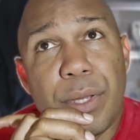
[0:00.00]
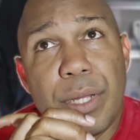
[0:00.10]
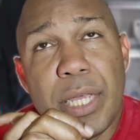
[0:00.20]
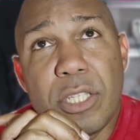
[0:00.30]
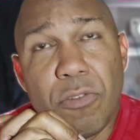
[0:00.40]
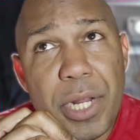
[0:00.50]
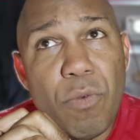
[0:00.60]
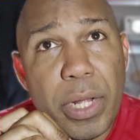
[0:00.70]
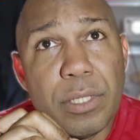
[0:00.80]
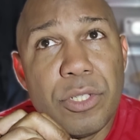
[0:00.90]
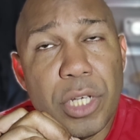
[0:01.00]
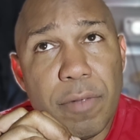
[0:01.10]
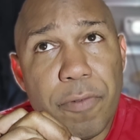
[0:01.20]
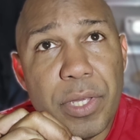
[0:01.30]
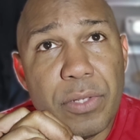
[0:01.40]
he's already went to
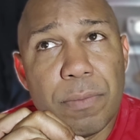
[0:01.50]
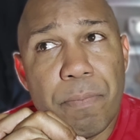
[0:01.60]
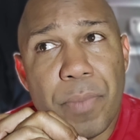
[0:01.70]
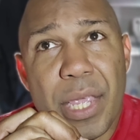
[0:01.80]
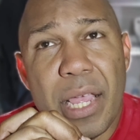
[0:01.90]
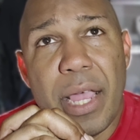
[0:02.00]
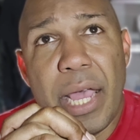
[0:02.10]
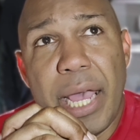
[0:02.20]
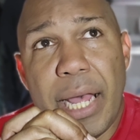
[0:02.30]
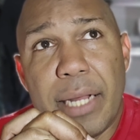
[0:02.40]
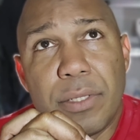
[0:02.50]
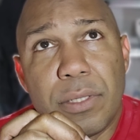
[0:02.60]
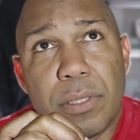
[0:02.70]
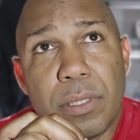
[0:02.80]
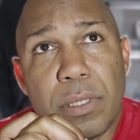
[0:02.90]
jail for this, and
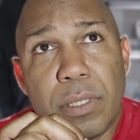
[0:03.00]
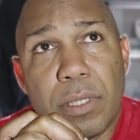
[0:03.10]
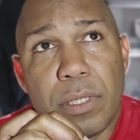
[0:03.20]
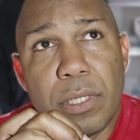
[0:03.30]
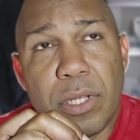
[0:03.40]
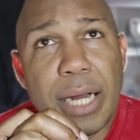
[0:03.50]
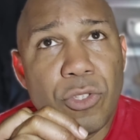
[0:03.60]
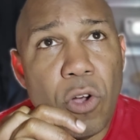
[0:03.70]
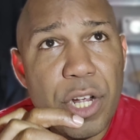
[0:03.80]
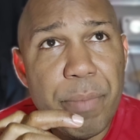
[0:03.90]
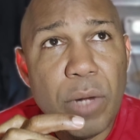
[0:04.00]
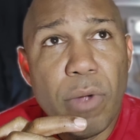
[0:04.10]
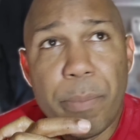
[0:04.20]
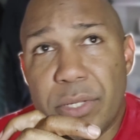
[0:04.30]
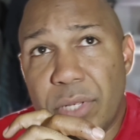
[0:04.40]
there's a lot of talk about
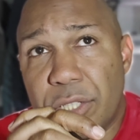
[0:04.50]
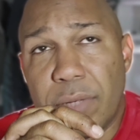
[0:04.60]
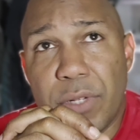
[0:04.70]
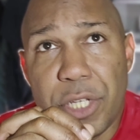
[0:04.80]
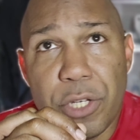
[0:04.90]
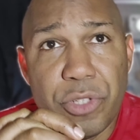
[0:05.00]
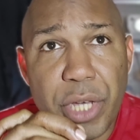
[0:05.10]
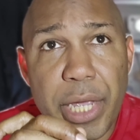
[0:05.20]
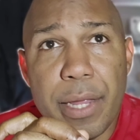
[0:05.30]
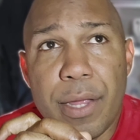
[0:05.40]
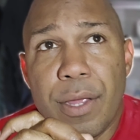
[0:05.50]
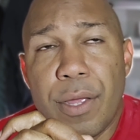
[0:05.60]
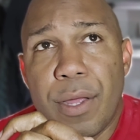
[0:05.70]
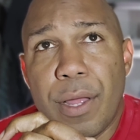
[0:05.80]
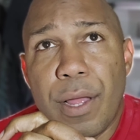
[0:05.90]
weaponization of the DOJ,
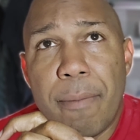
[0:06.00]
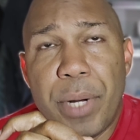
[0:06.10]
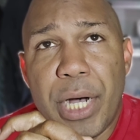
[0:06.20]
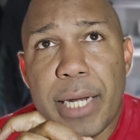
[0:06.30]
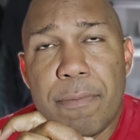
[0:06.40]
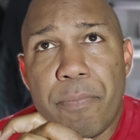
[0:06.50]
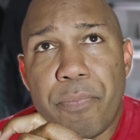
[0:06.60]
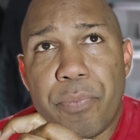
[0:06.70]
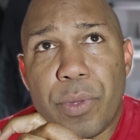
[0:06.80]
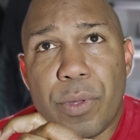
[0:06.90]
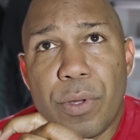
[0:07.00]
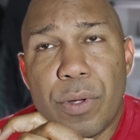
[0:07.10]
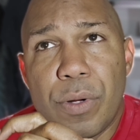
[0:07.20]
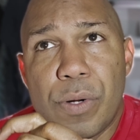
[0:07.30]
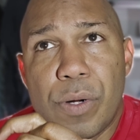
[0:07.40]
but
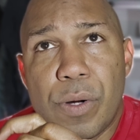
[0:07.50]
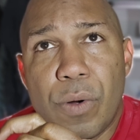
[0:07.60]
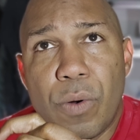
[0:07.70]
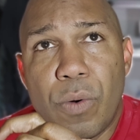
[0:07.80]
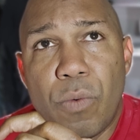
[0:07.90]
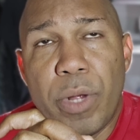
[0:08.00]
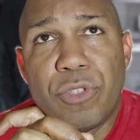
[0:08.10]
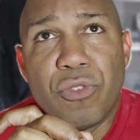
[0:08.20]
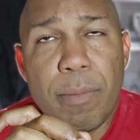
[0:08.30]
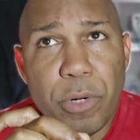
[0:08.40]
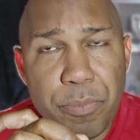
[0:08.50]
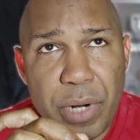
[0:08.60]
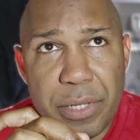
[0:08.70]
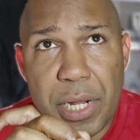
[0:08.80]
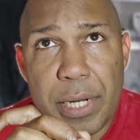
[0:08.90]
when Trump was
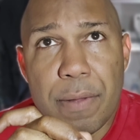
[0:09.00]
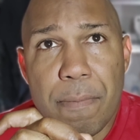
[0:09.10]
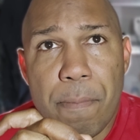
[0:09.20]
president,